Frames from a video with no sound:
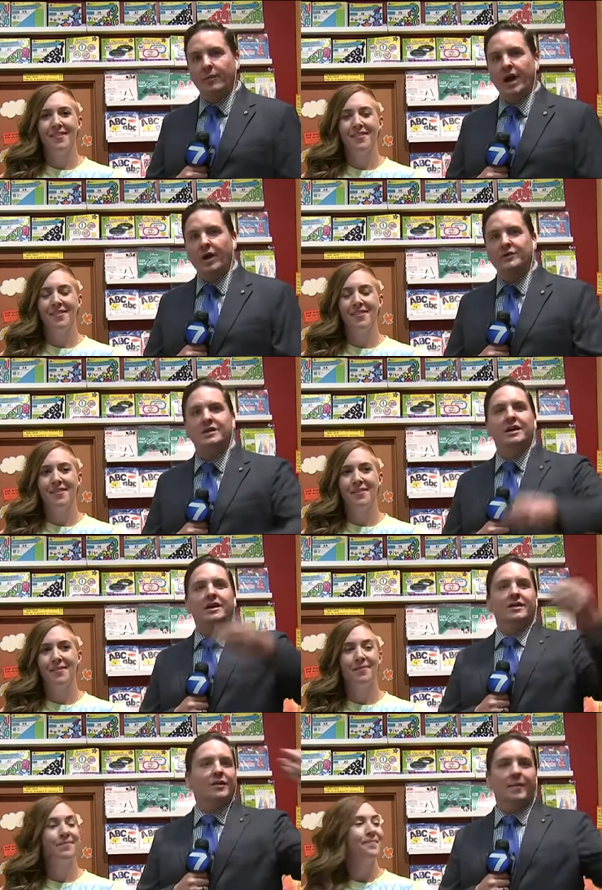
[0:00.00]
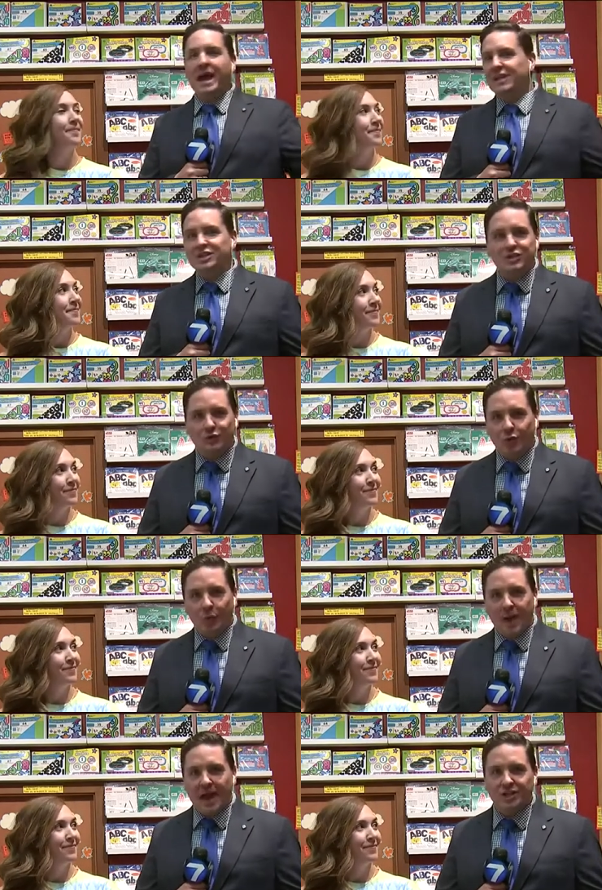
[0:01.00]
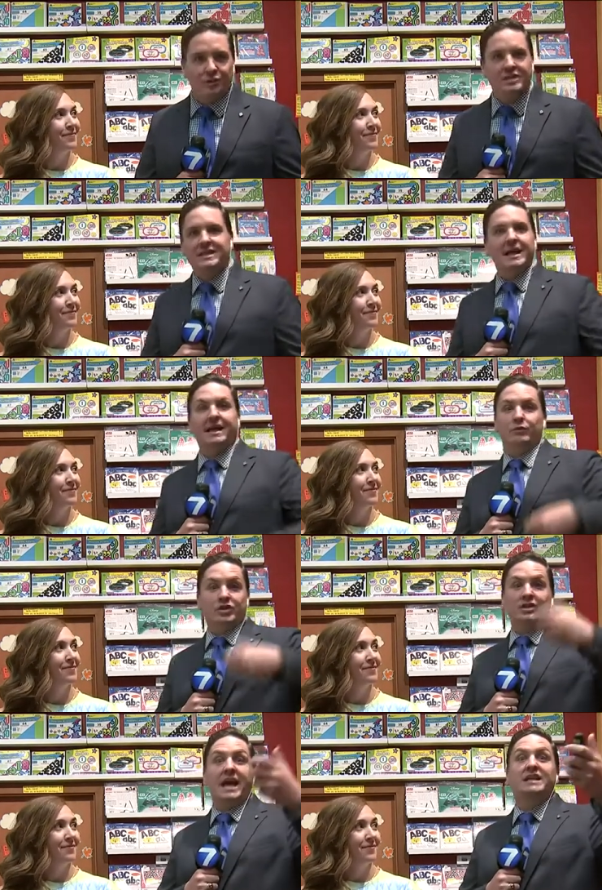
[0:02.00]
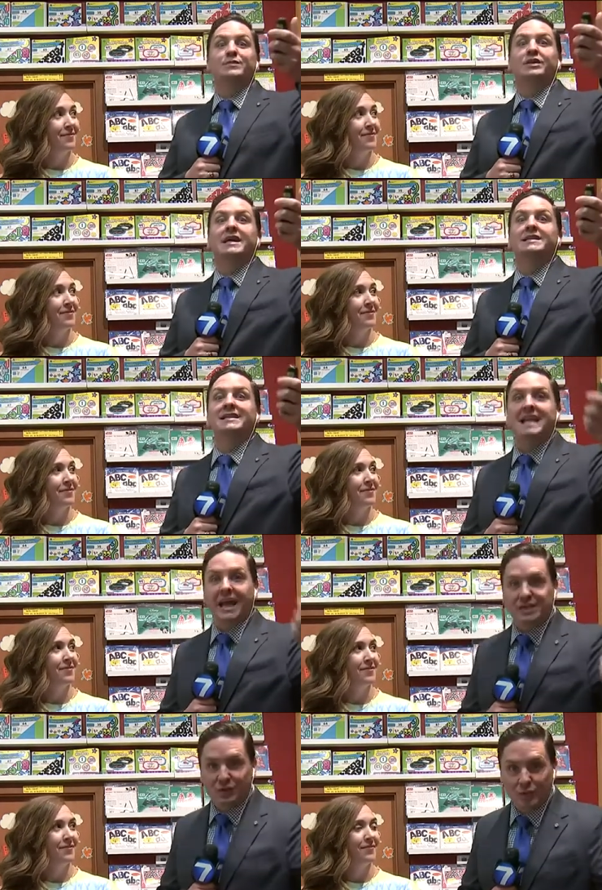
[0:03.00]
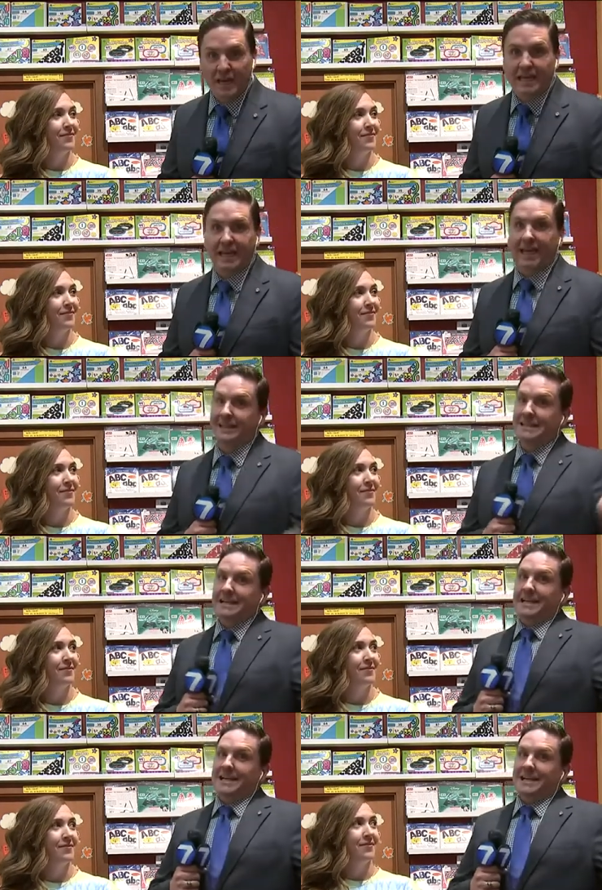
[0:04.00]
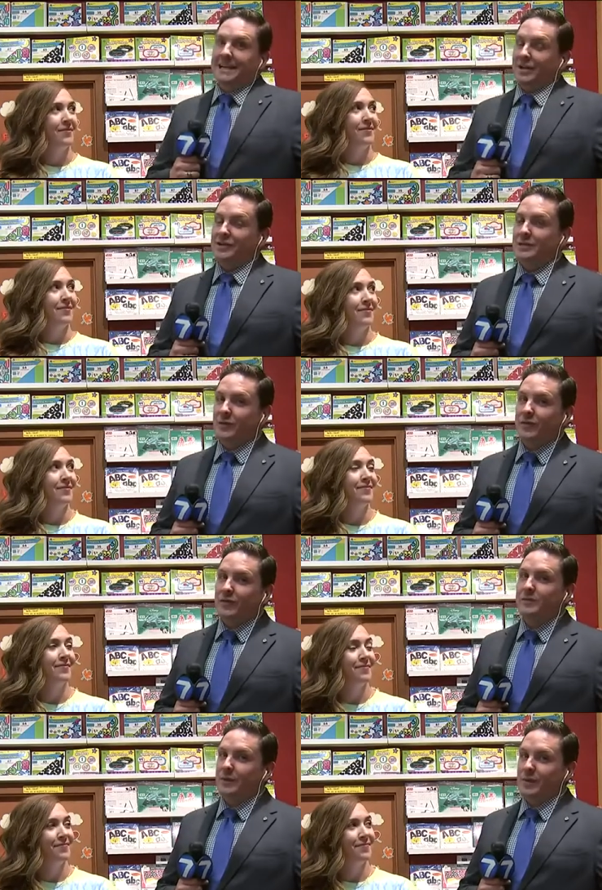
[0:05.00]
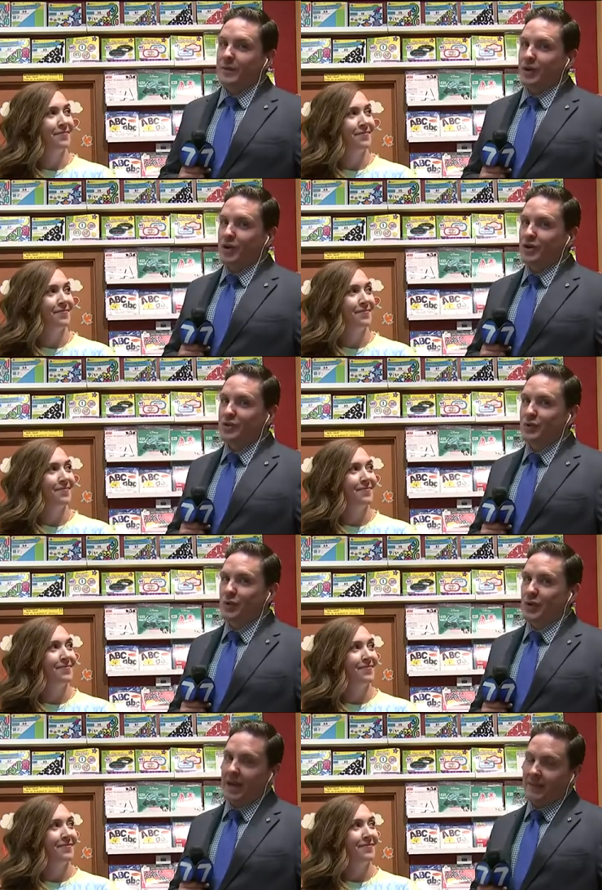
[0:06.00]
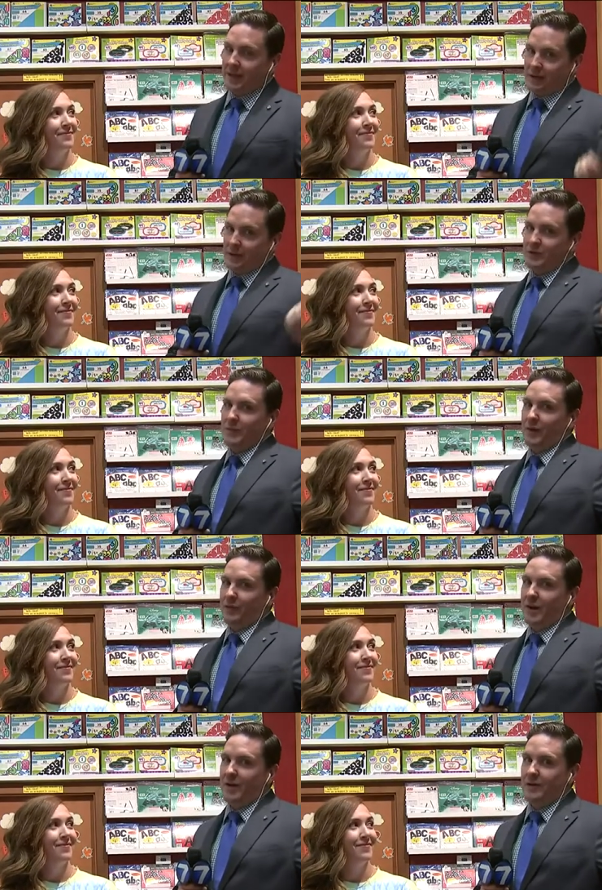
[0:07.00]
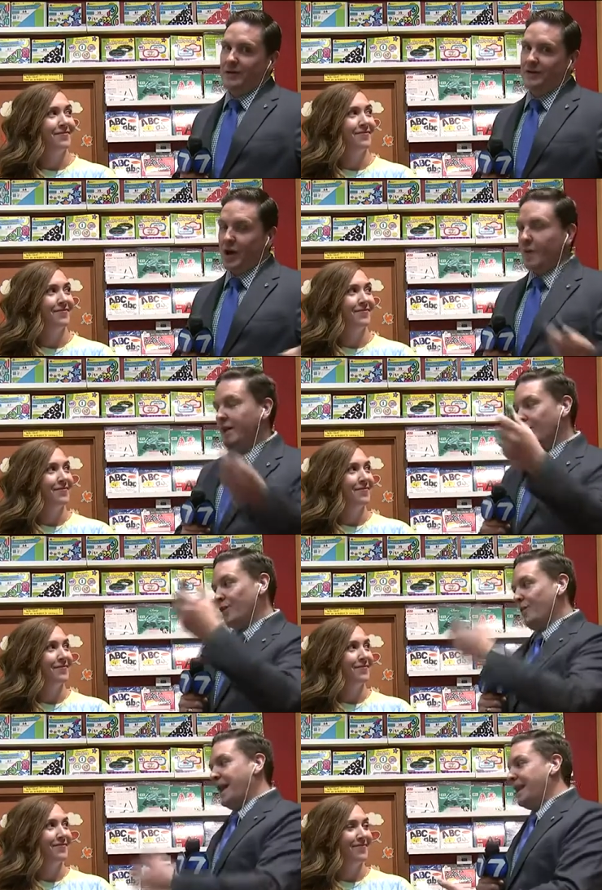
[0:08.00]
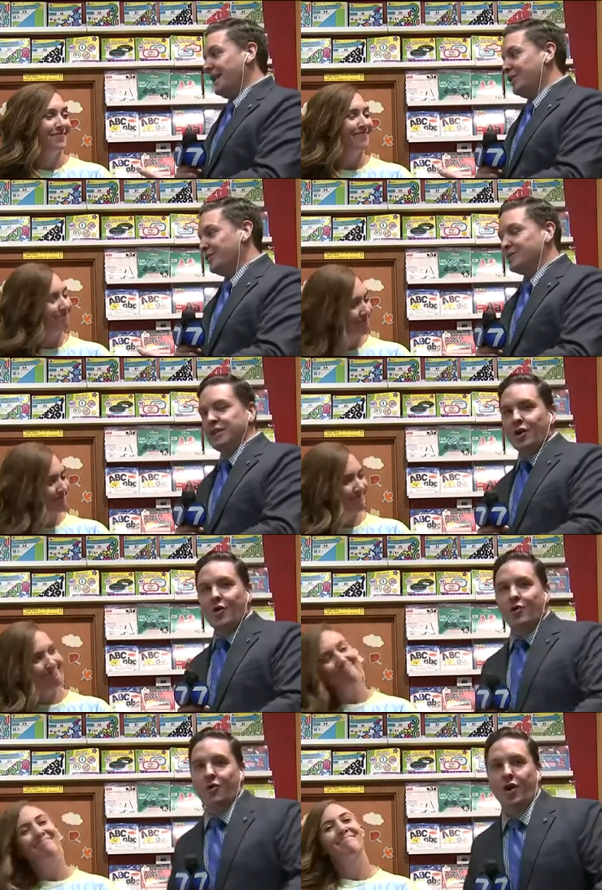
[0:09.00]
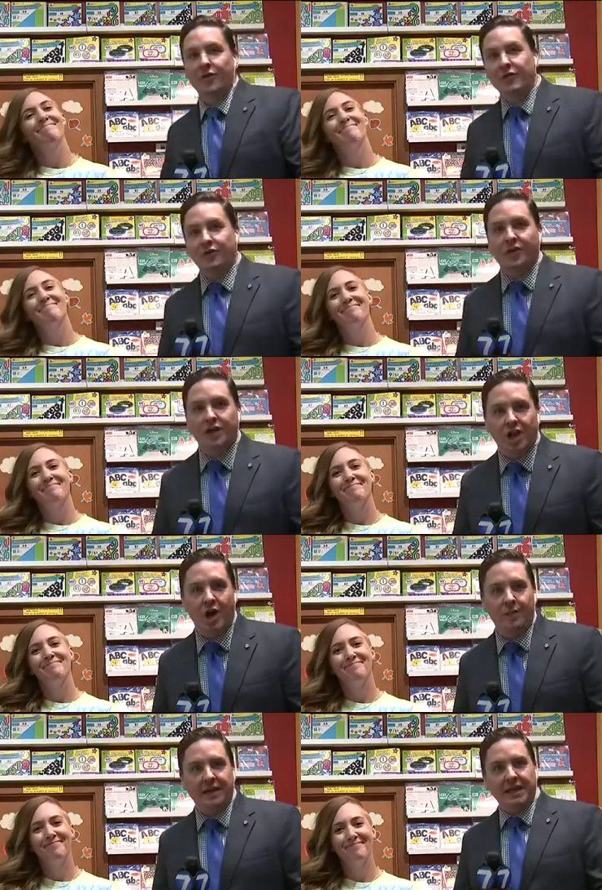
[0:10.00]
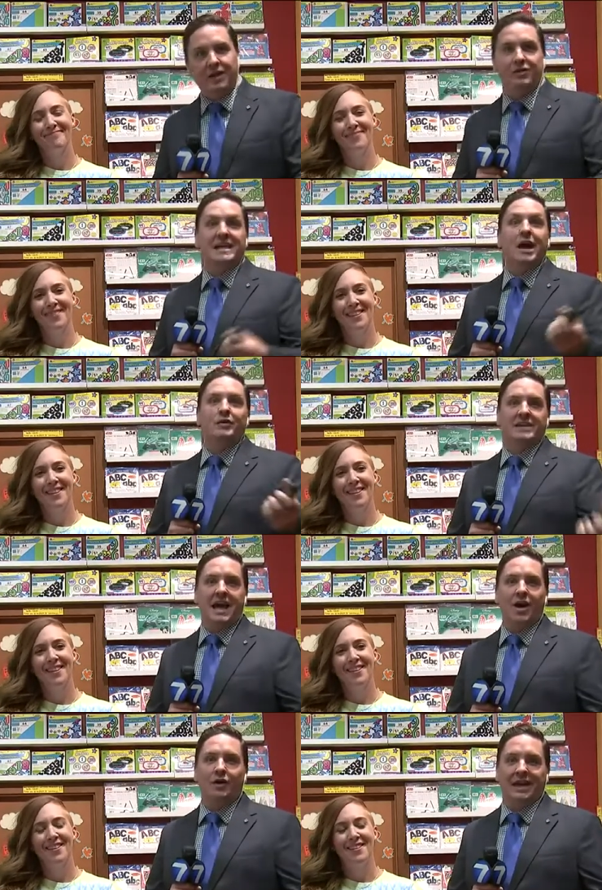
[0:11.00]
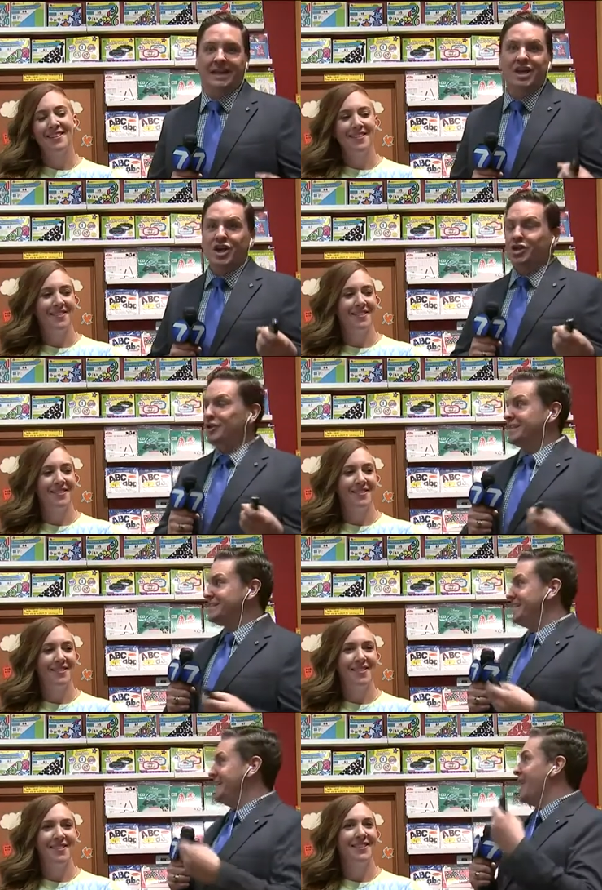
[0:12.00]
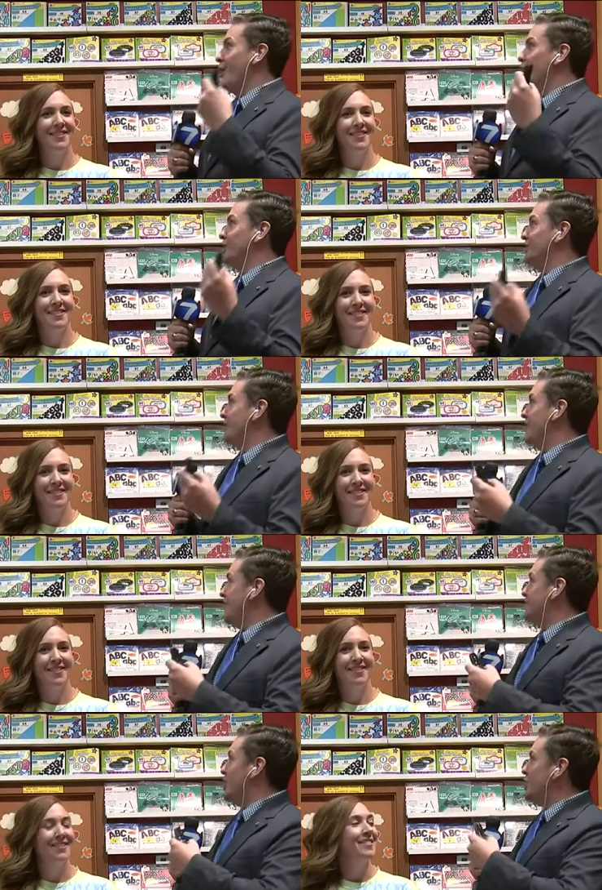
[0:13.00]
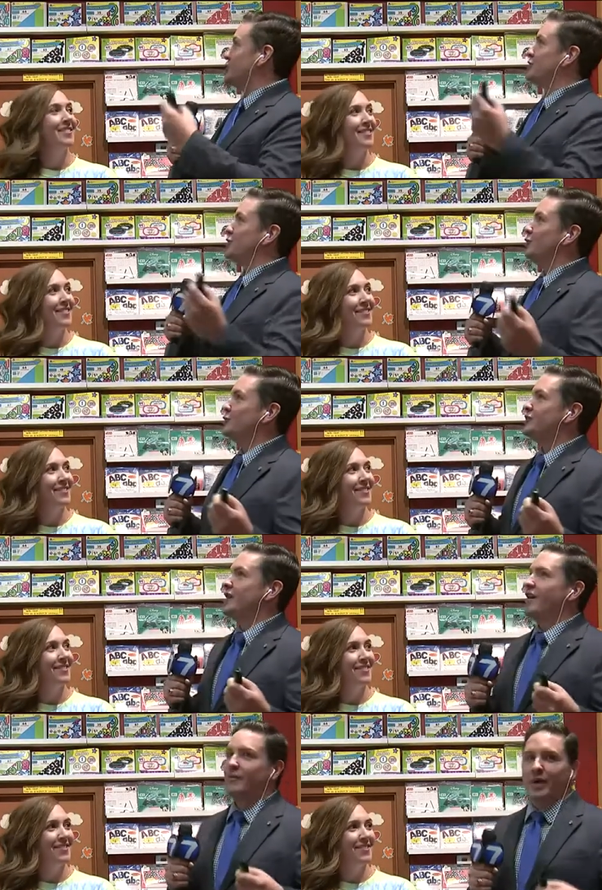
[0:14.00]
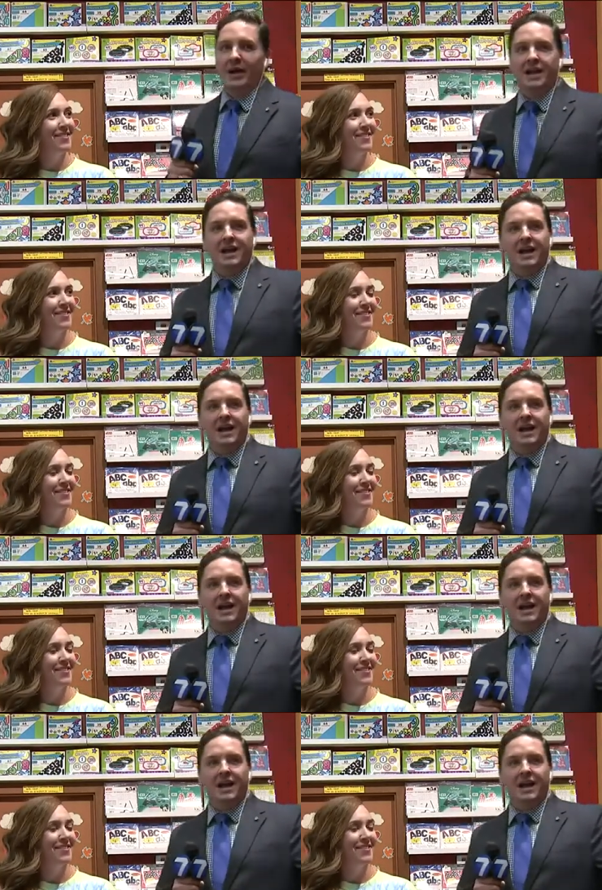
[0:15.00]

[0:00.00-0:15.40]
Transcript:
Speaker 1: about the back to school bash, which takes place next week. And you know, some people aren't in school yet, and that includes Bellefontaine. So I'm here with Mandy, who's the owner of the Fun Company here downtown, and you can see not only do they have tons of school stuff, but